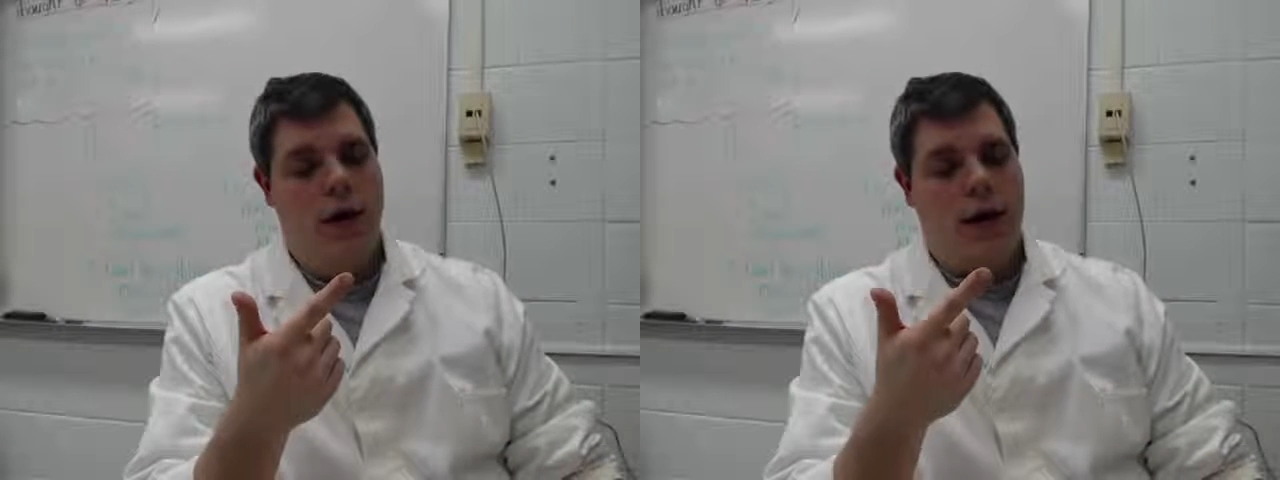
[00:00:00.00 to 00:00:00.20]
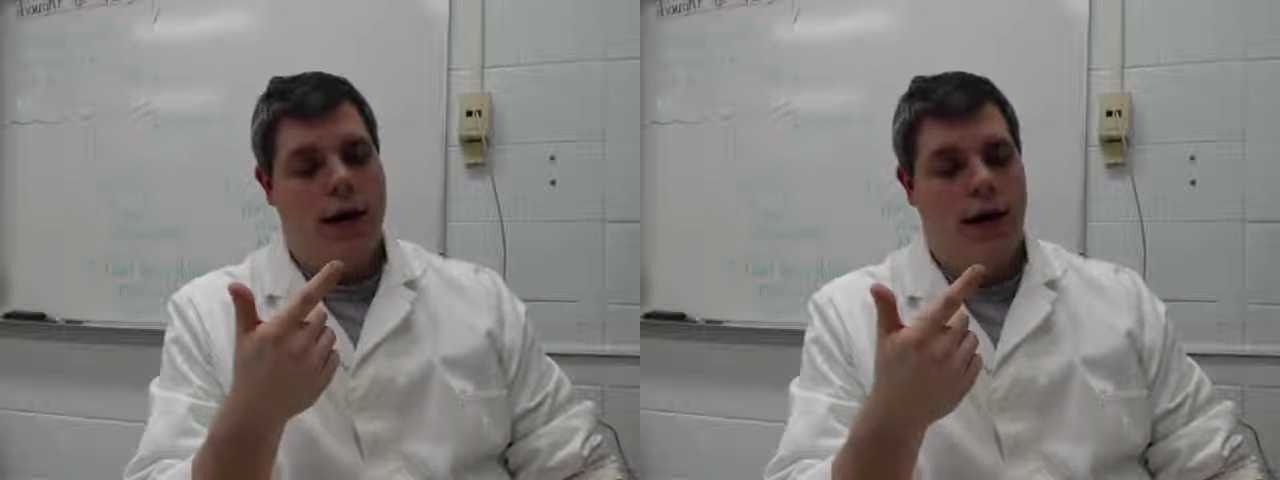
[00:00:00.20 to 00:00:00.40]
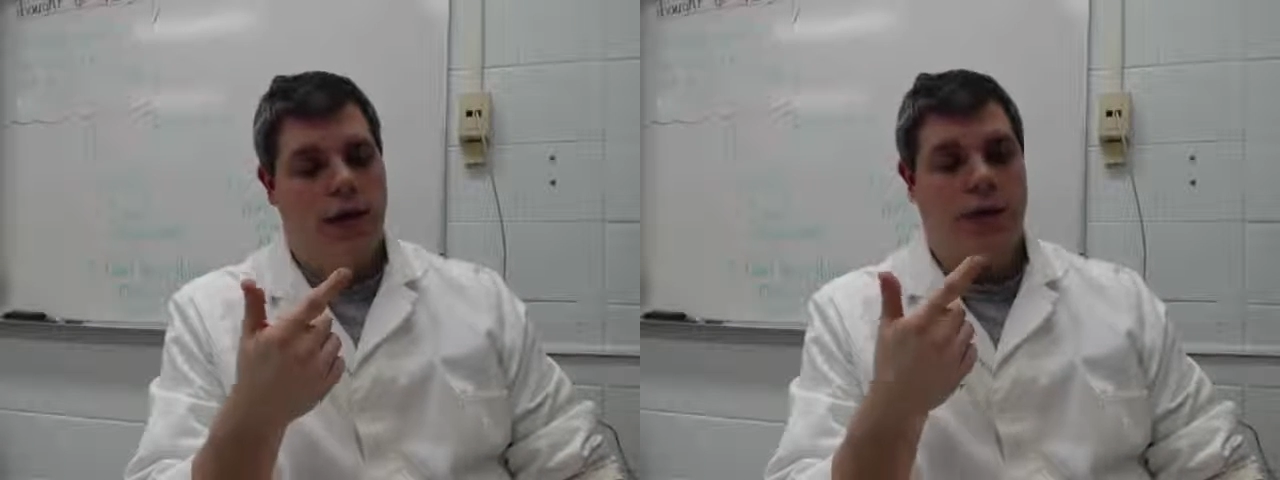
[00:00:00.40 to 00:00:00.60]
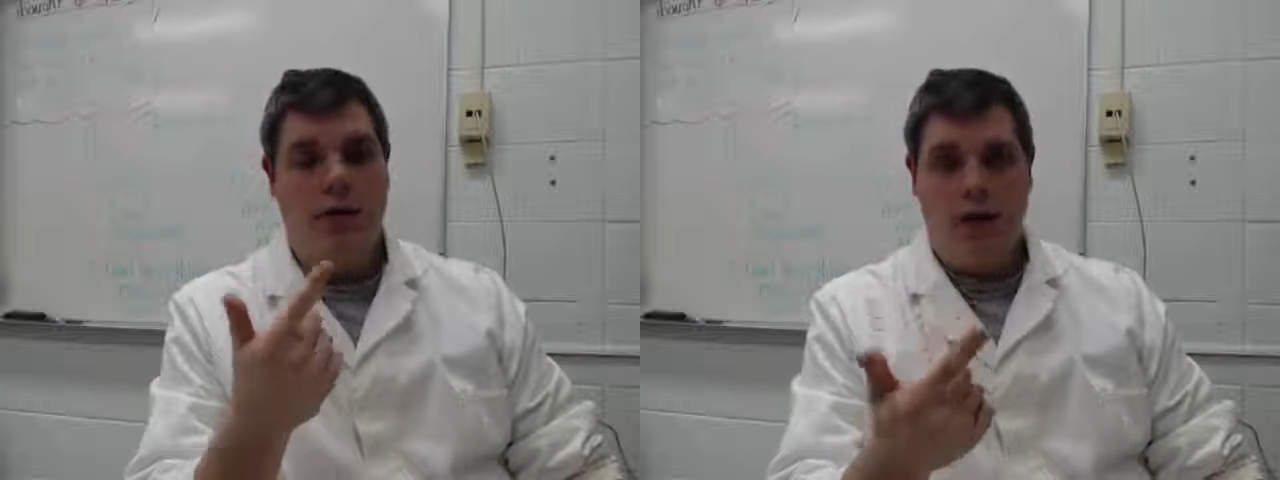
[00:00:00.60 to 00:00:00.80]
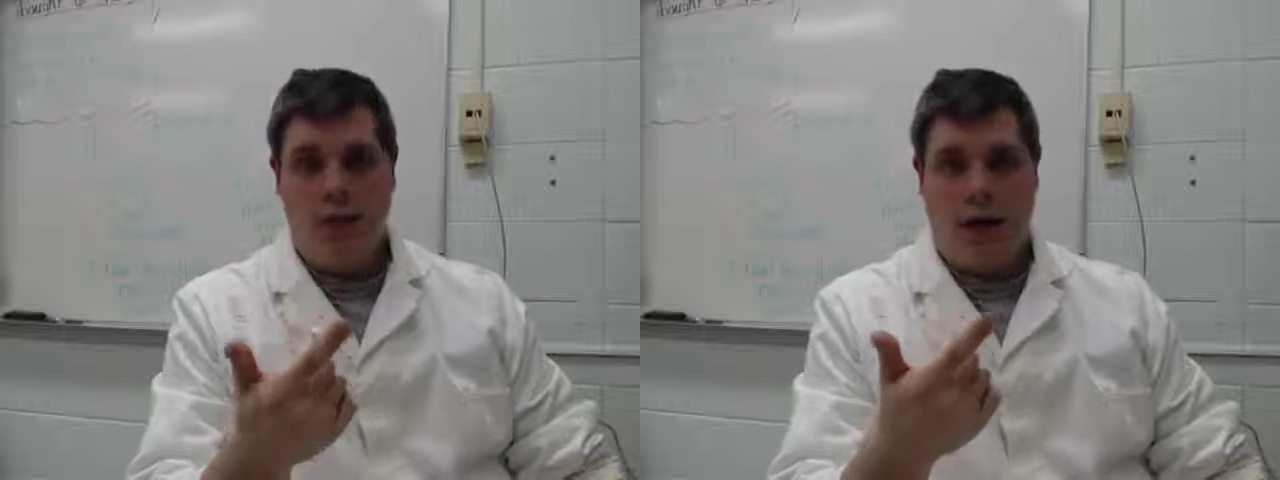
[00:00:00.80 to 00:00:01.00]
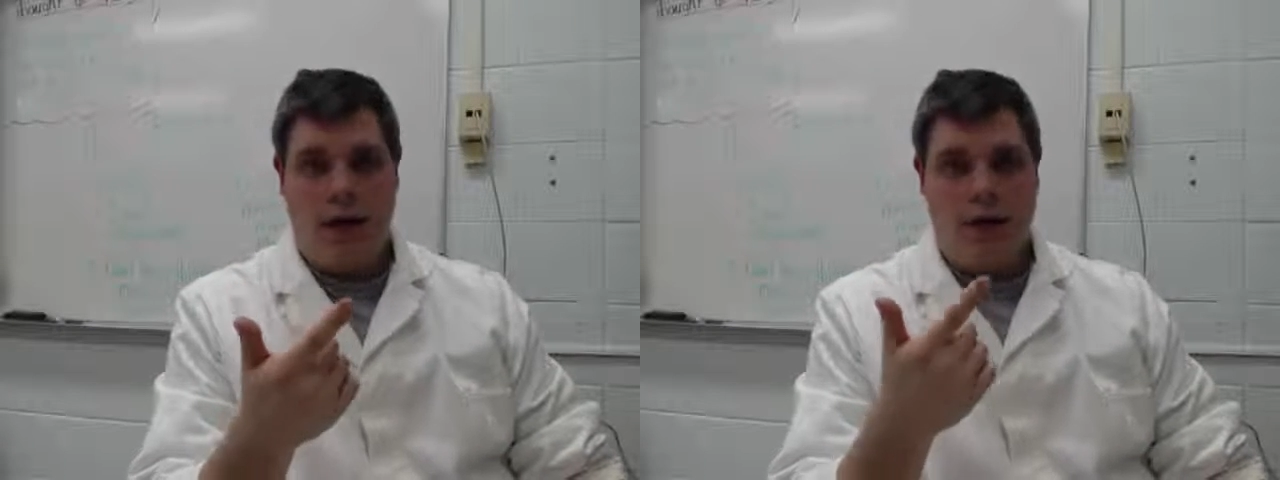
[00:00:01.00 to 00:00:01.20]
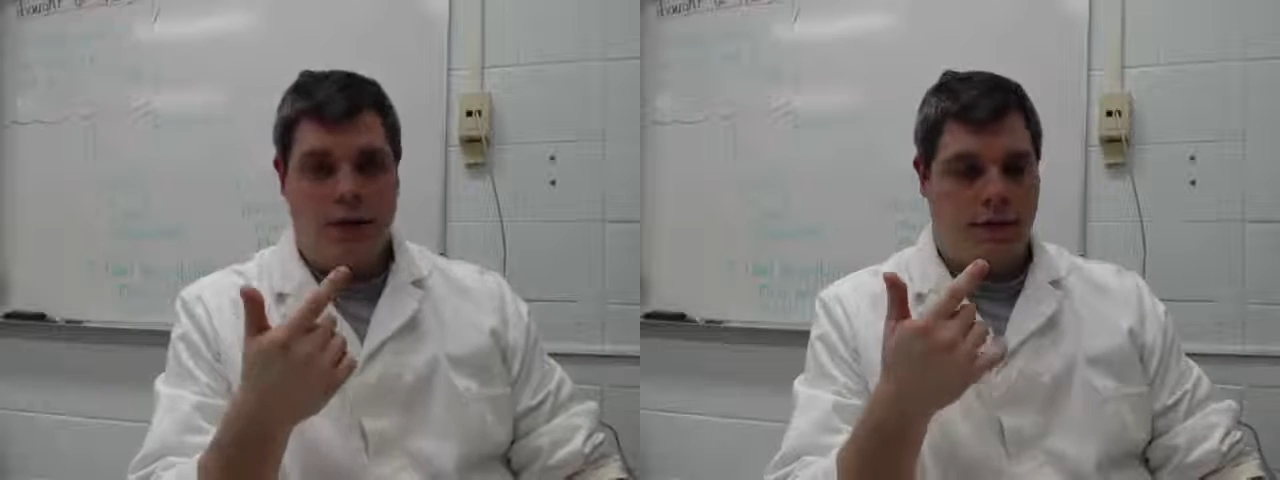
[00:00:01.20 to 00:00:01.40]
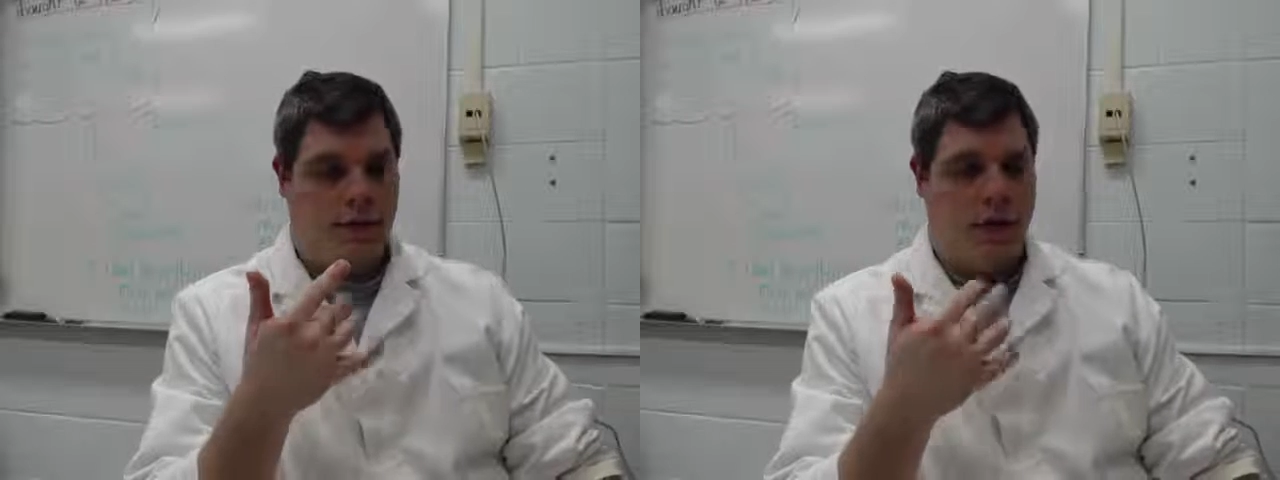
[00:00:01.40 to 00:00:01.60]
the building
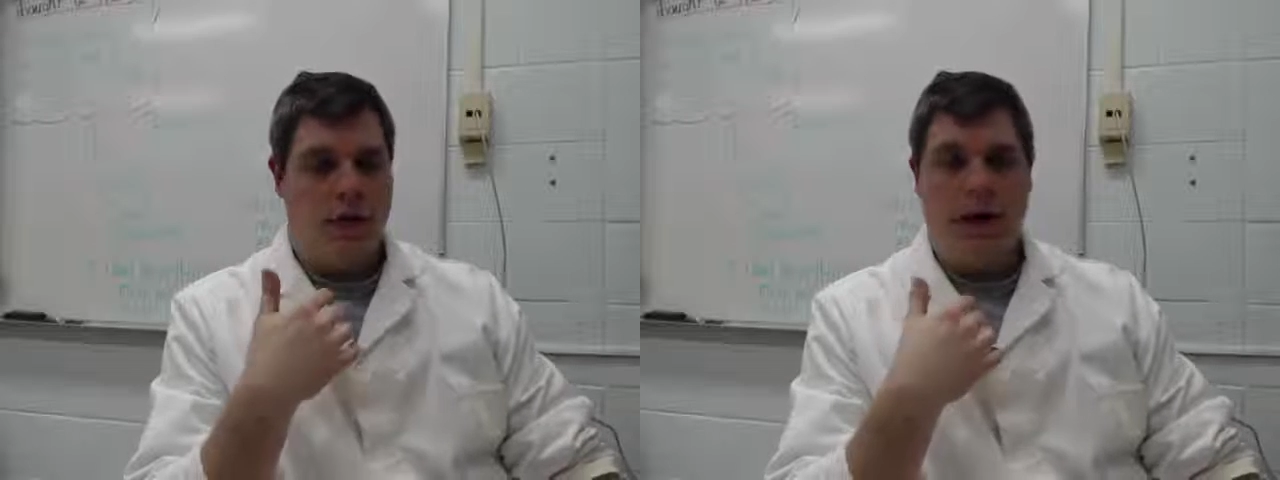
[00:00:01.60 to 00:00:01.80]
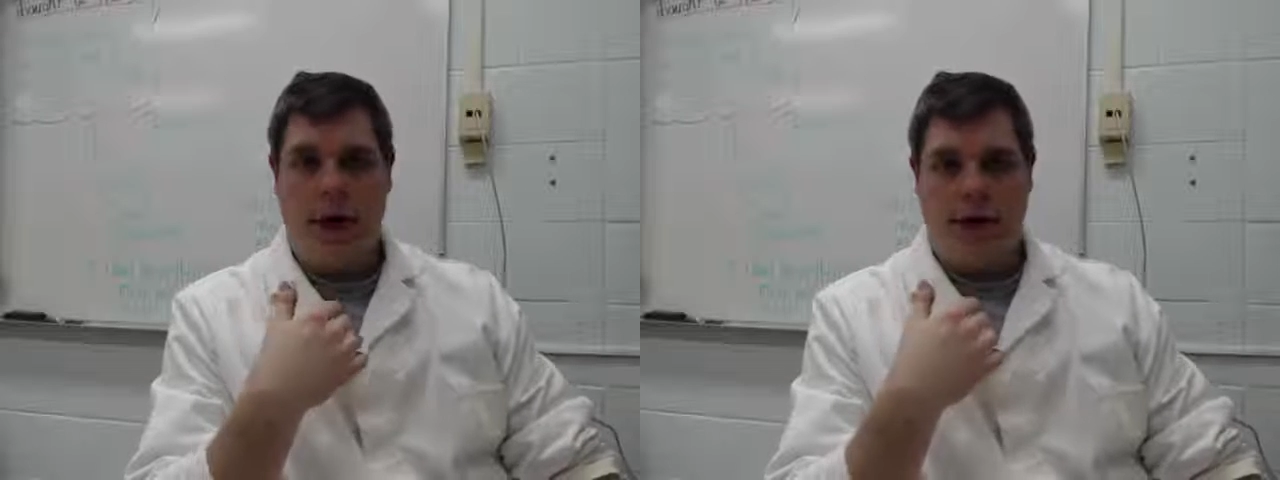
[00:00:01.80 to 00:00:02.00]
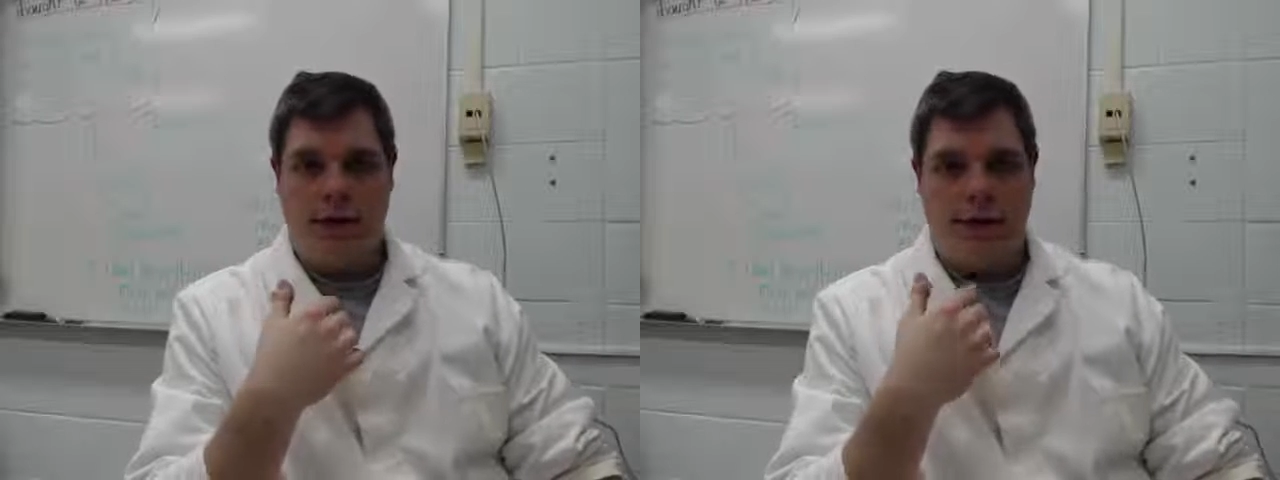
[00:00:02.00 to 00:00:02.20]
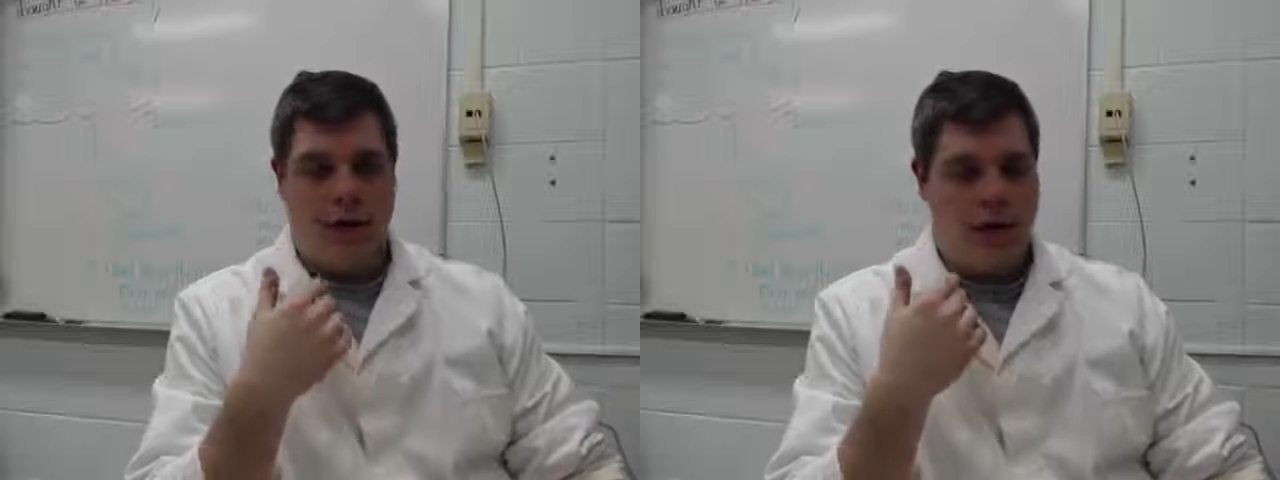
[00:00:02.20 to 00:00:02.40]
blocks for us,